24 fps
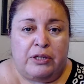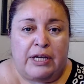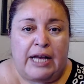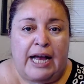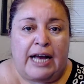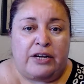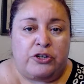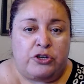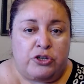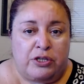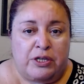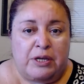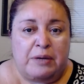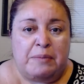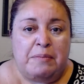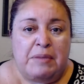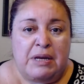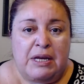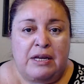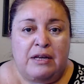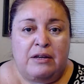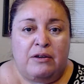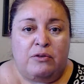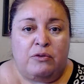actually
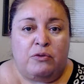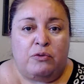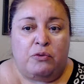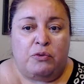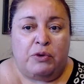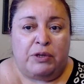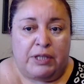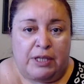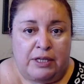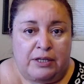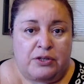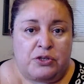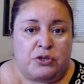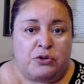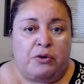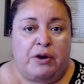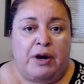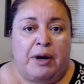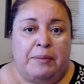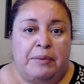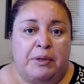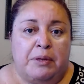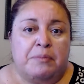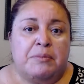mean when they
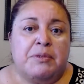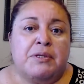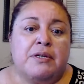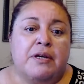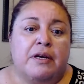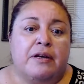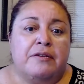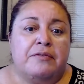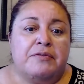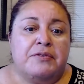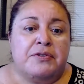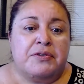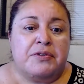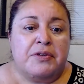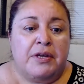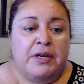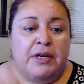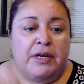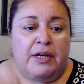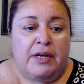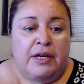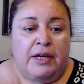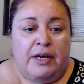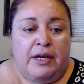describe themselves.
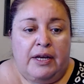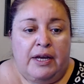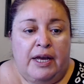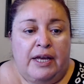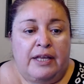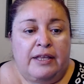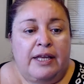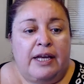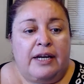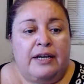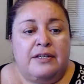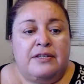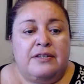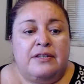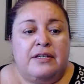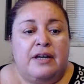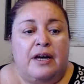And that is a